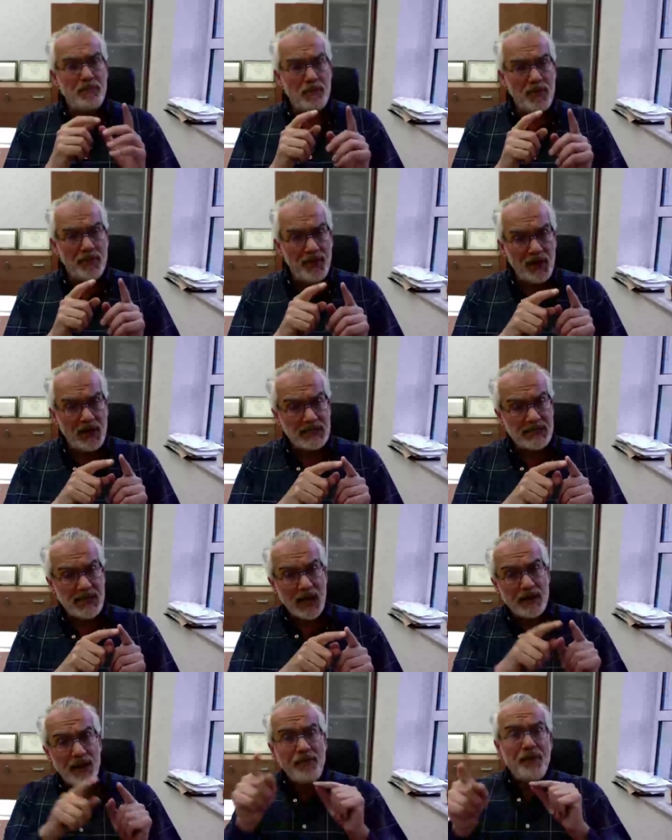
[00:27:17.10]
is
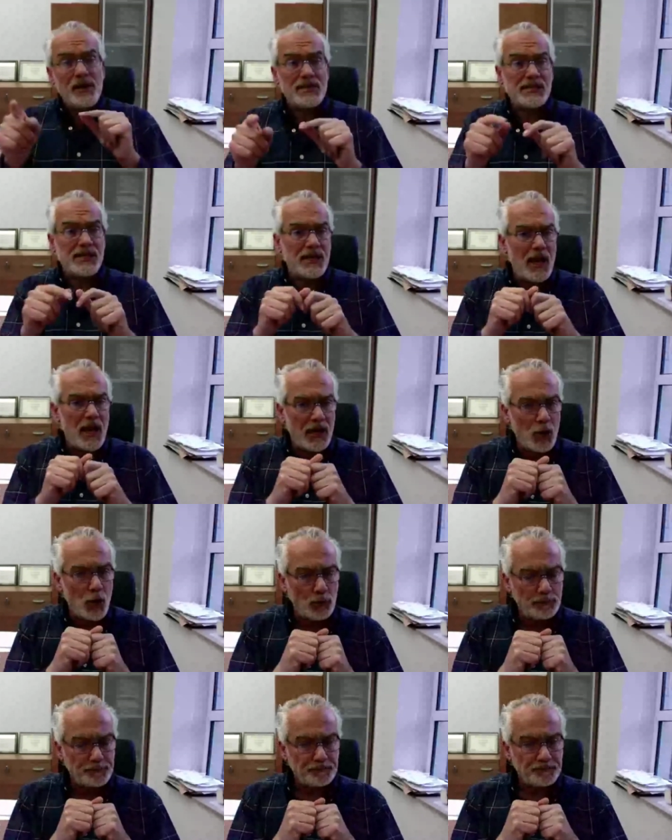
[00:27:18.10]
another
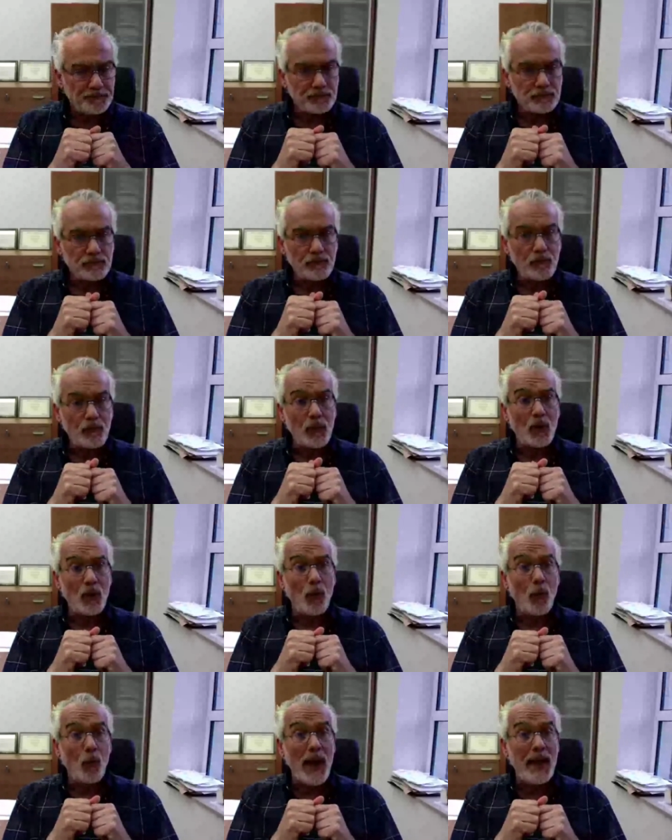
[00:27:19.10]
scenario
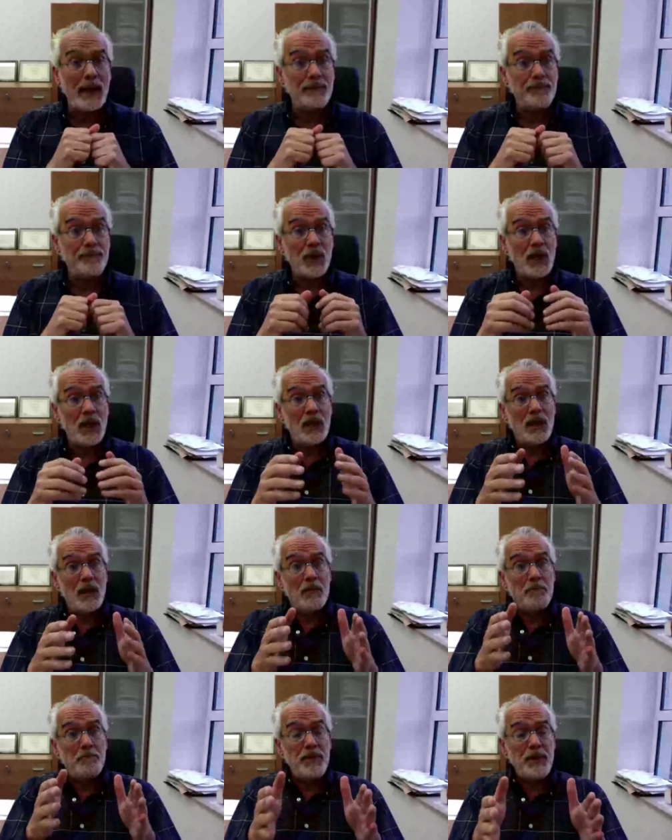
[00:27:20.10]
when
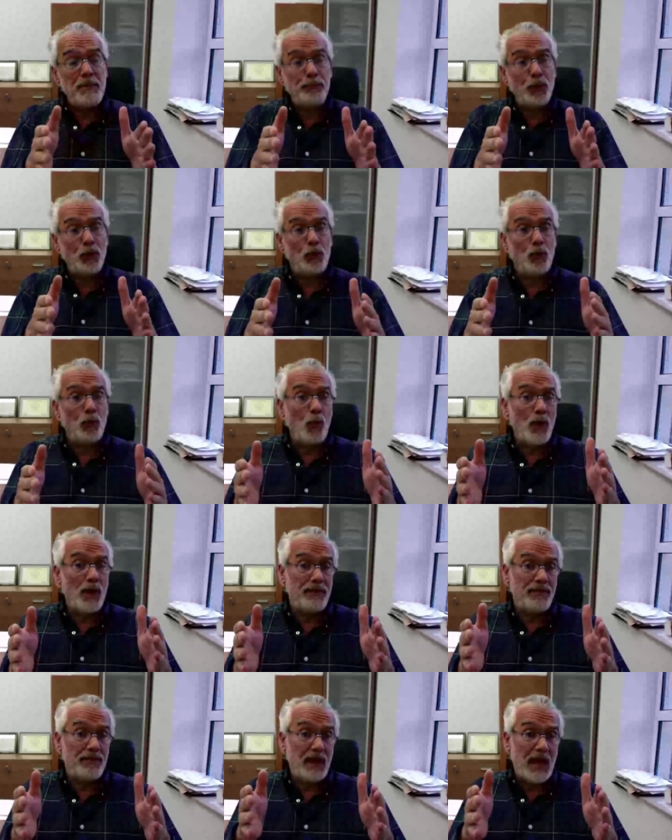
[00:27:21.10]
people
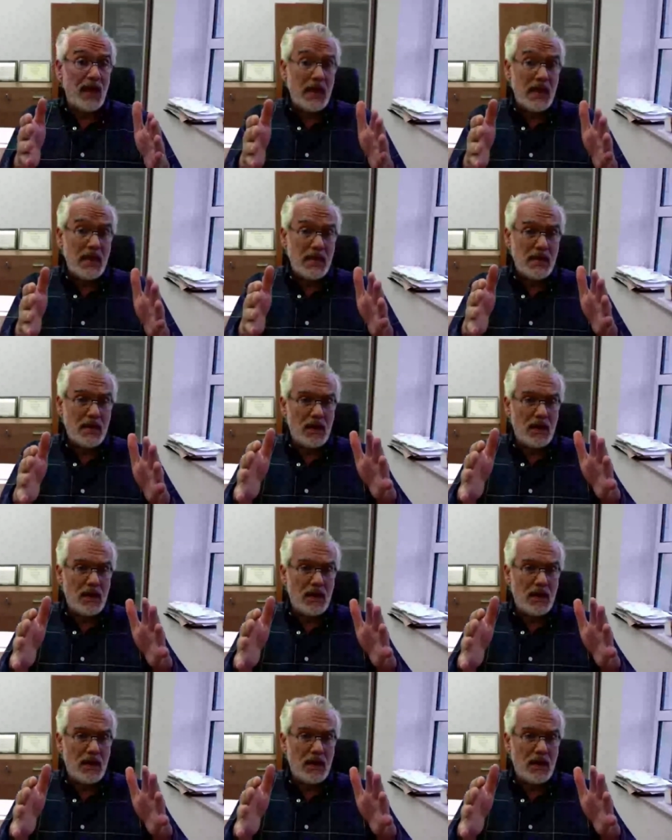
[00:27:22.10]
with a